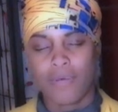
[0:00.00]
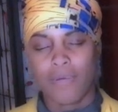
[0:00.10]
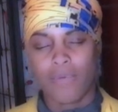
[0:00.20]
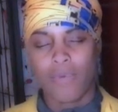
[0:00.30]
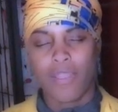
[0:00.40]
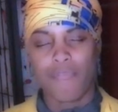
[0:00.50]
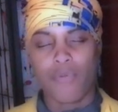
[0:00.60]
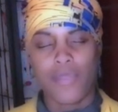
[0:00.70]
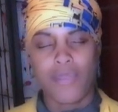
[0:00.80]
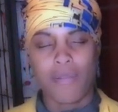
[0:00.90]
Wherever
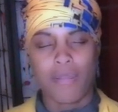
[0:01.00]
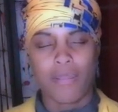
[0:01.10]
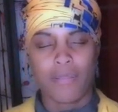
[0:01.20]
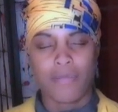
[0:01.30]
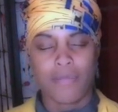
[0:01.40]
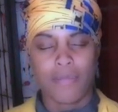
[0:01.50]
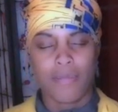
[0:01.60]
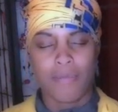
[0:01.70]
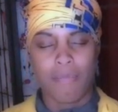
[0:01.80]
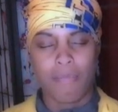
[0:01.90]
we are,
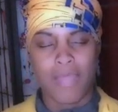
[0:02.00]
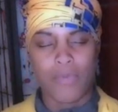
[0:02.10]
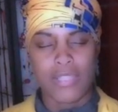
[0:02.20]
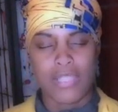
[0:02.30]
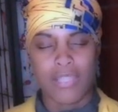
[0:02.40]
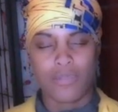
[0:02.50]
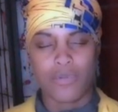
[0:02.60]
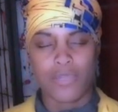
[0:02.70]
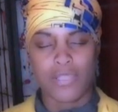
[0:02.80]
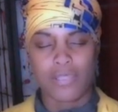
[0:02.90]
may we take
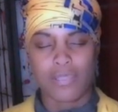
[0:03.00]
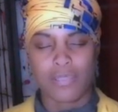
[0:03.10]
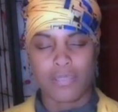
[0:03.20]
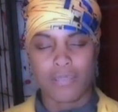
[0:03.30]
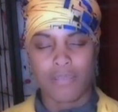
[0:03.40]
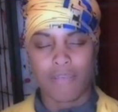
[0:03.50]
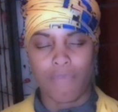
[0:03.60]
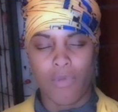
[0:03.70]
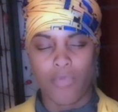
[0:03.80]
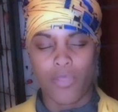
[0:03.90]
notice
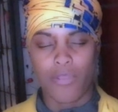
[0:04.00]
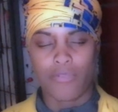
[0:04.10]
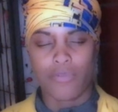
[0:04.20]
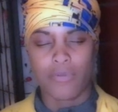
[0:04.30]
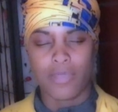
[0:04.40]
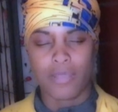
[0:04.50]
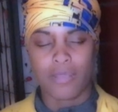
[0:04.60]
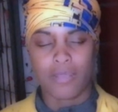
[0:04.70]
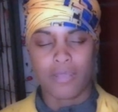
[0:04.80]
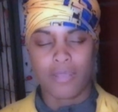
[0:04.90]
of what we are doing
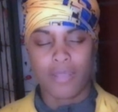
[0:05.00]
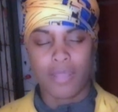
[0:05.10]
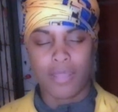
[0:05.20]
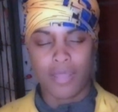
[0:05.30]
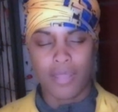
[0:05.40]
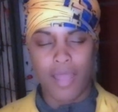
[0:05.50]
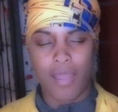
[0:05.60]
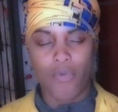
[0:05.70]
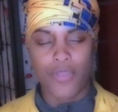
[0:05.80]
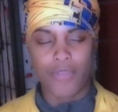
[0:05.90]
and
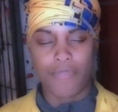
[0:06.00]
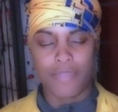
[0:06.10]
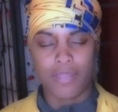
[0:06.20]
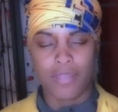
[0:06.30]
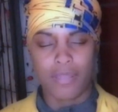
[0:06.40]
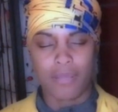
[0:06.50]
how we are feeling